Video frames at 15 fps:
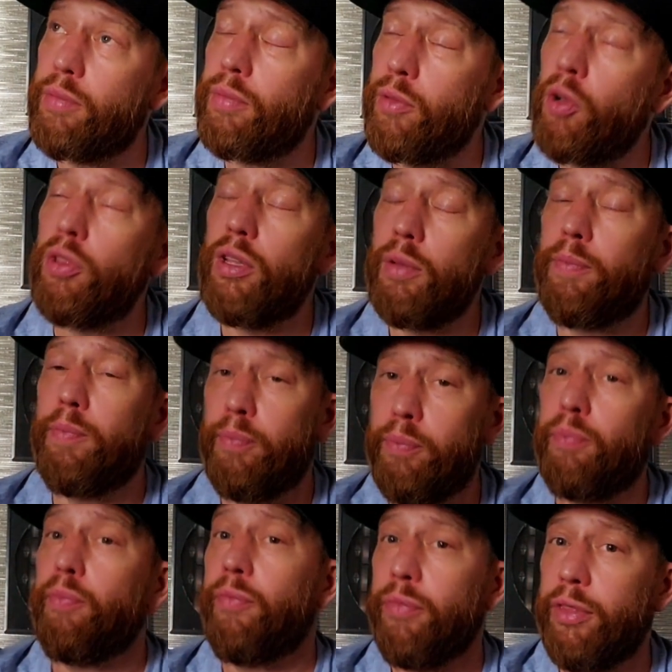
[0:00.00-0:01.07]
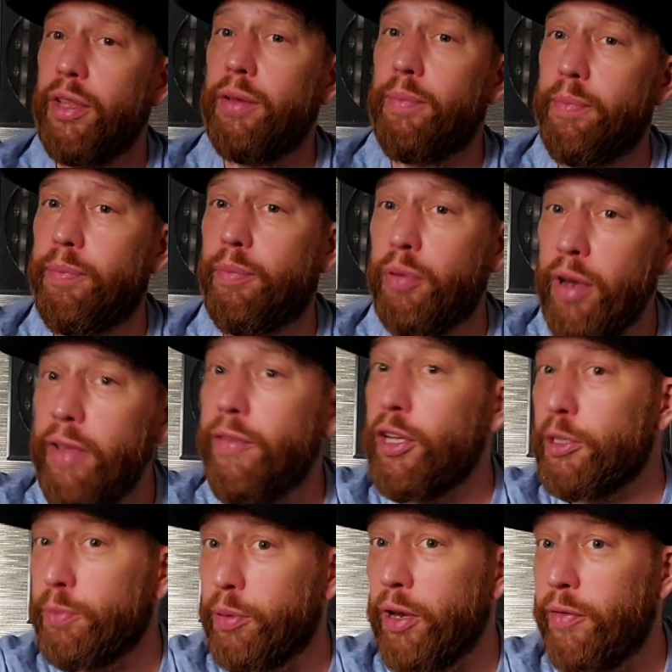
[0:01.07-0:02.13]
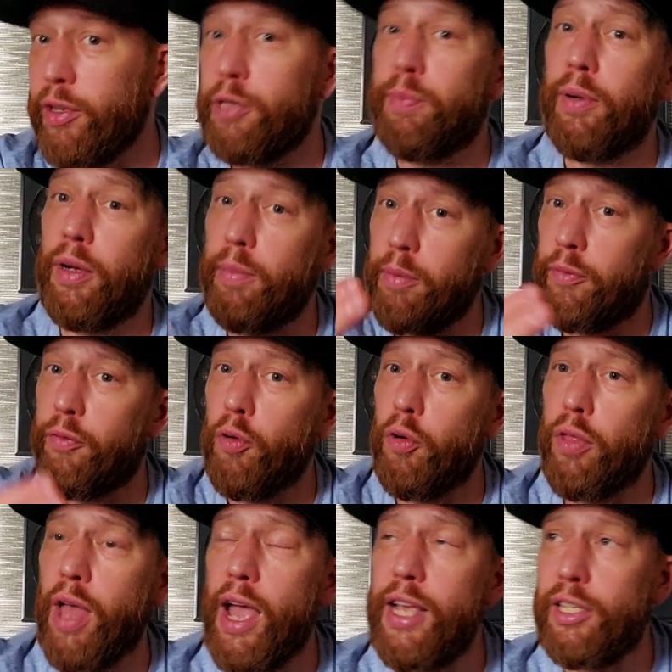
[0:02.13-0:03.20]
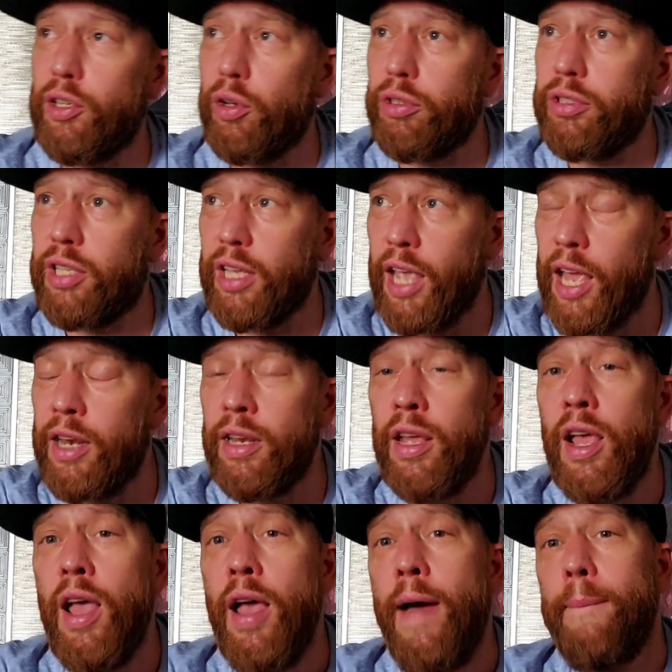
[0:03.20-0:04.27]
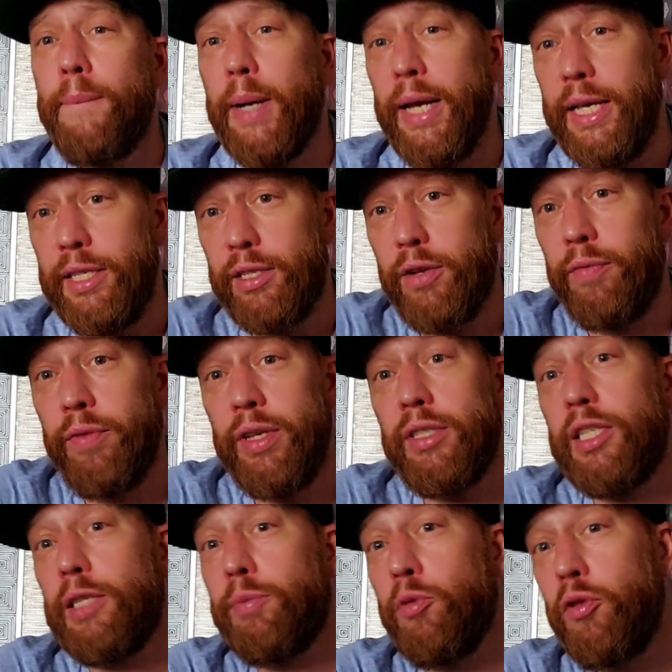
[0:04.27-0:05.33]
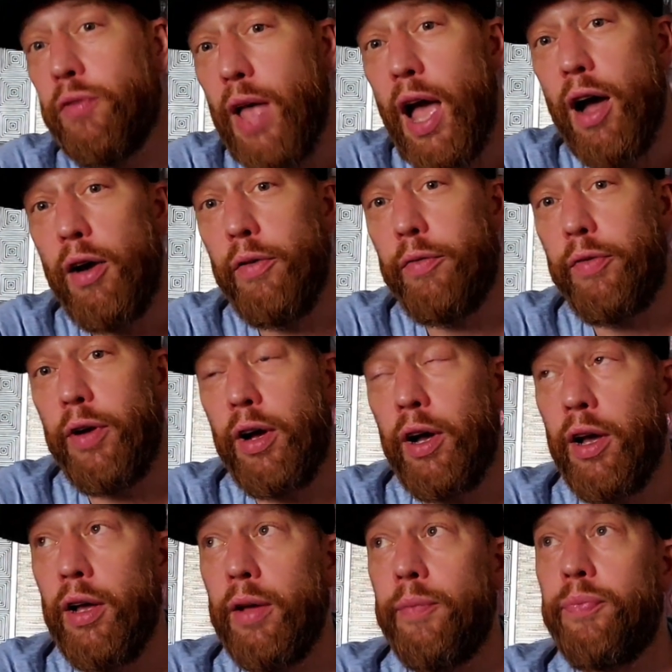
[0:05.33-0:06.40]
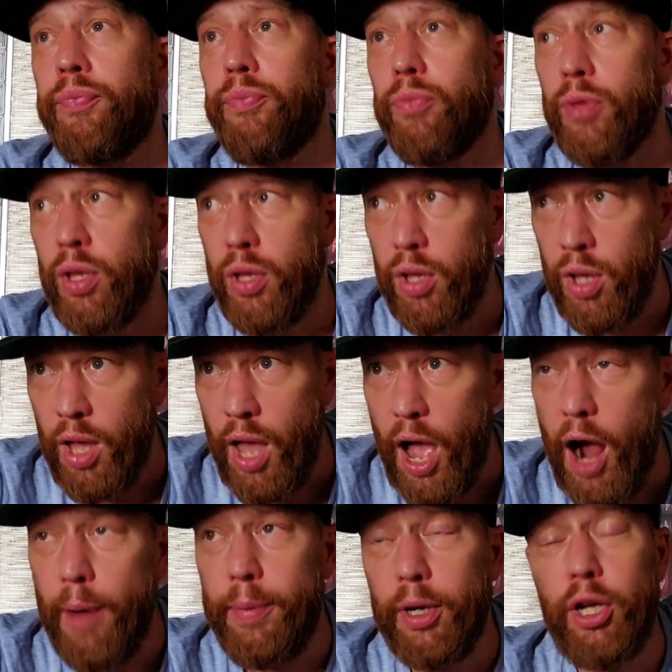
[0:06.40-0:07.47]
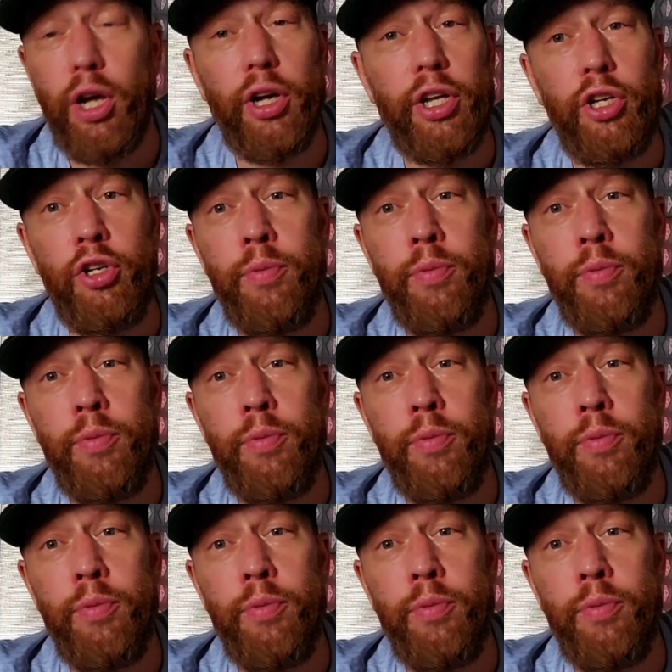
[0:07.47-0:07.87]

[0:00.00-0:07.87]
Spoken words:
not the previous, but before that he's lost again. But he's convinced. He's moved out of Albuquerque, New